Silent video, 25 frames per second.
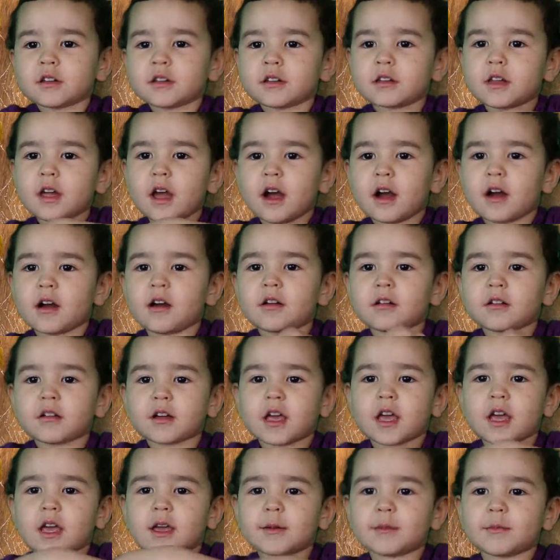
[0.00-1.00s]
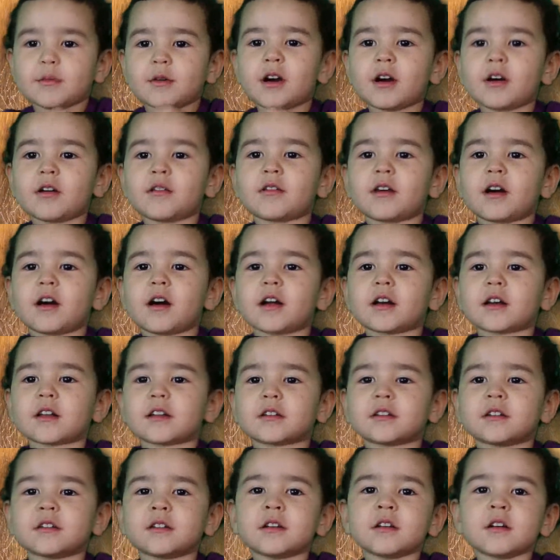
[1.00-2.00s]
Down came the
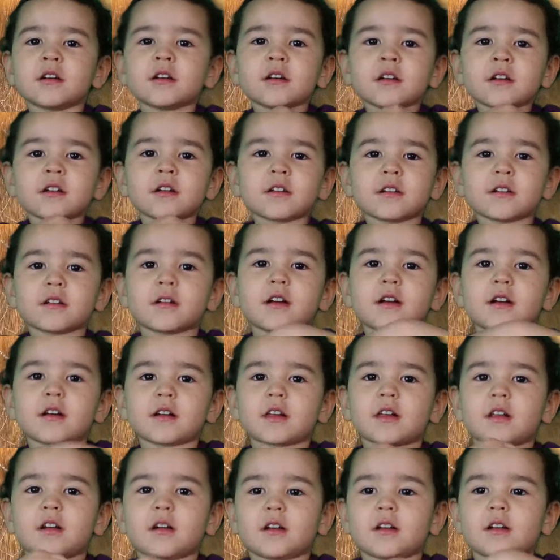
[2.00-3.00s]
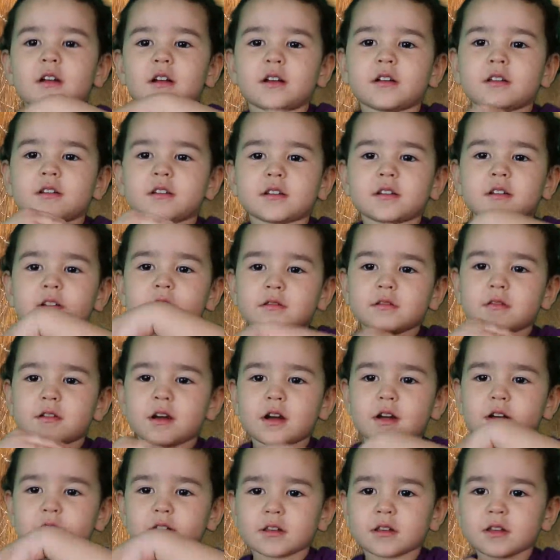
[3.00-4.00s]
water and out to
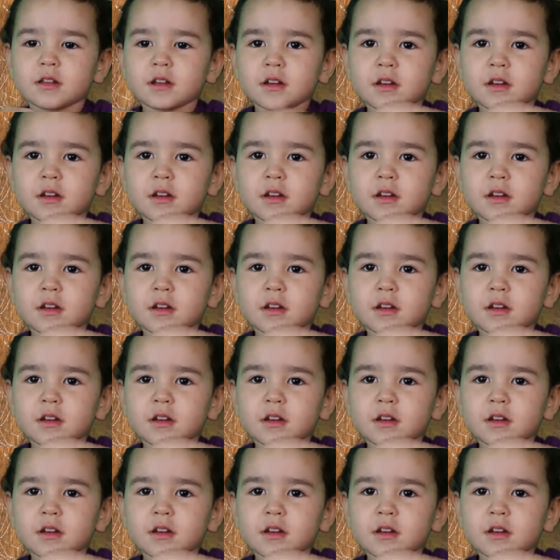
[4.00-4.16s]
out.